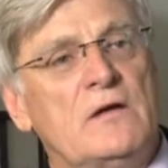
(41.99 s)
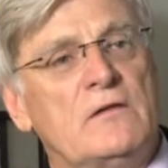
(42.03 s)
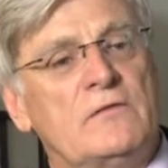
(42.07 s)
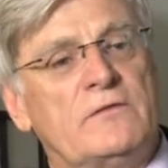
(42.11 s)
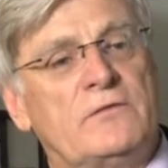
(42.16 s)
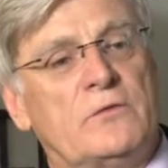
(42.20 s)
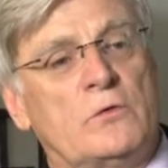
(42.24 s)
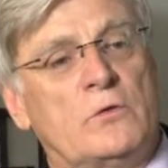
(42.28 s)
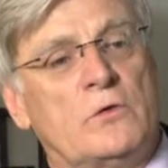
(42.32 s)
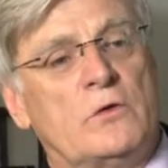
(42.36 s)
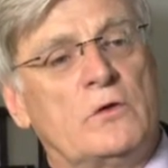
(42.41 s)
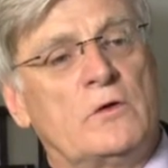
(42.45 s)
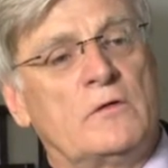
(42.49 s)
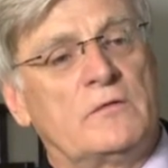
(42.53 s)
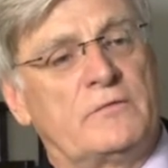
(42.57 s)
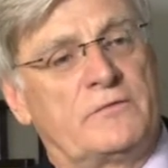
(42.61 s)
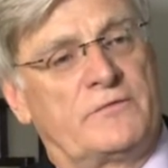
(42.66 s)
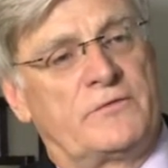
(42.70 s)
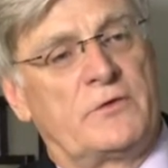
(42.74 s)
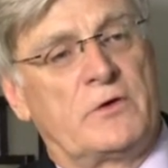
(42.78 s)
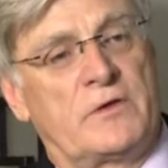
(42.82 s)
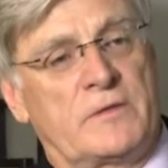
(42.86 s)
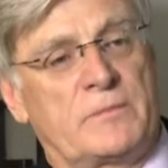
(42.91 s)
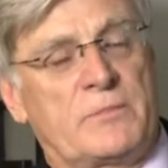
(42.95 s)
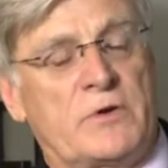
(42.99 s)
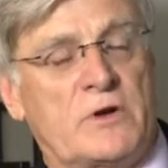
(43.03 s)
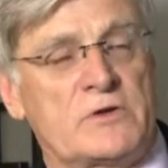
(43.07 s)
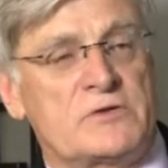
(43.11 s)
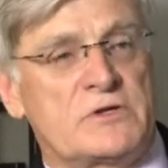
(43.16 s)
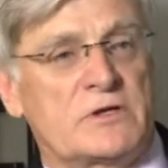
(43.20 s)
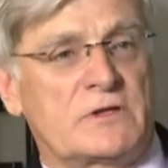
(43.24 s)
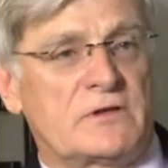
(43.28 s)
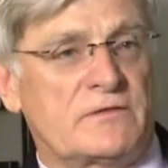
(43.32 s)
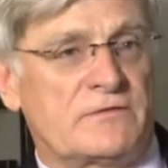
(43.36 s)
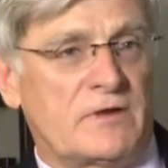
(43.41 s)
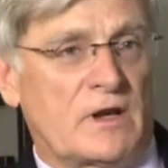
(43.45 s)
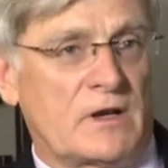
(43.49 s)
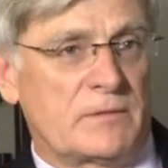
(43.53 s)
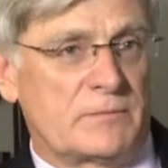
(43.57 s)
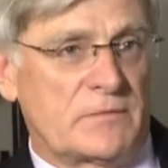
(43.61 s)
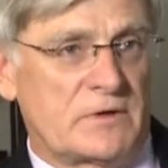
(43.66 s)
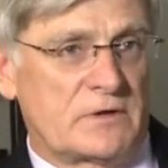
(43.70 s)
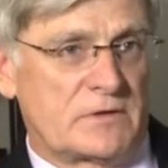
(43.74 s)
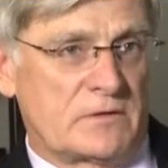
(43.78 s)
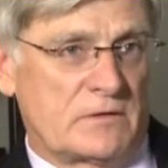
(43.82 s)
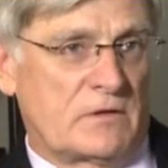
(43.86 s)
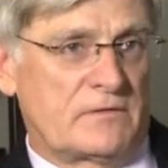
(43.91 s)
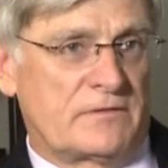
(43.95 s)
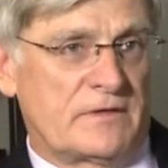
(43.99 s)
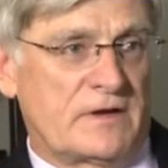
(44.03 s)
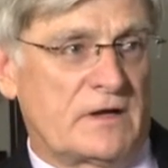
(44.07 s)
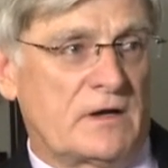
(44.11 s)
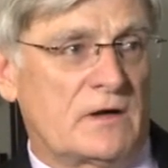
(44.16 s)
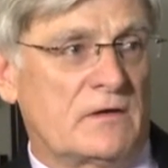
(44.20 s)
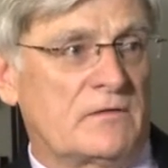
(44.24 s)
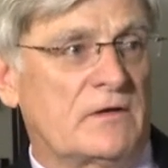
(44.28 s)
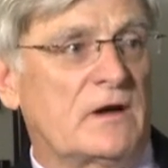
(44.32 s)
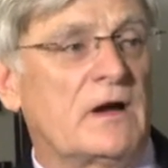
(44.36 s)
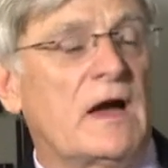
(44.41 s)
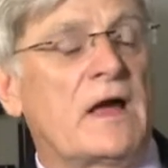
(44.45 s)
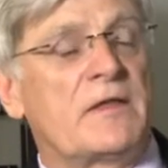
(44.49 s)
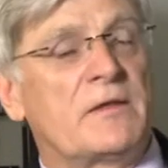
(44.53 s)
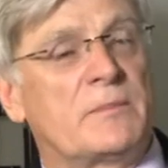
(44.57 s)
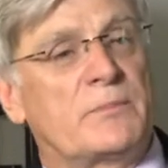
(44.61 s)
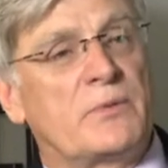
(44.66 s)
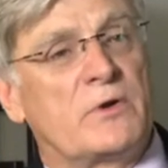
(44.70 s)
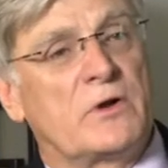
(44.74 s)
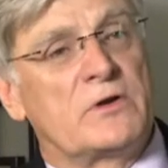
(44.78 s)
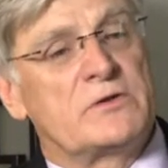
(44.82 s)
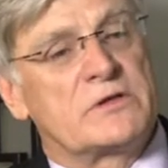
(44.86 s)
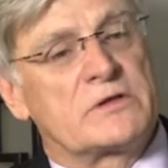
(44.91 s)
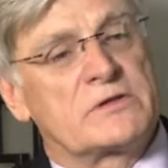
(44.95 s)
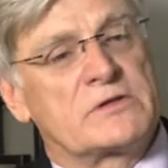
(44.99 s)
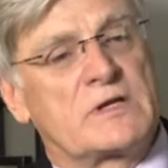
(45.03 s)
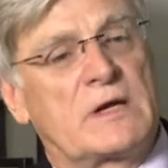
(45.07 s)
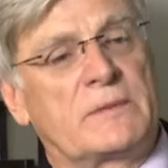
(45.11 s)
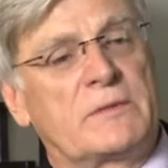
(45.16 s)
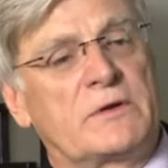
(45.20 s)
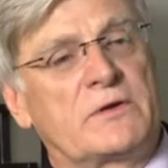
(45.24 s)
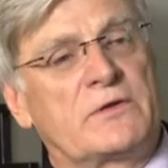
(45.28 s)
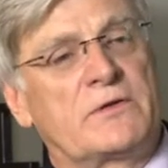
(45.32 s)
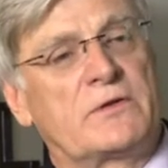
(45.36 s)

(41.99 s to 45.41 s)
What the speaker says: for further project development of our other projects coming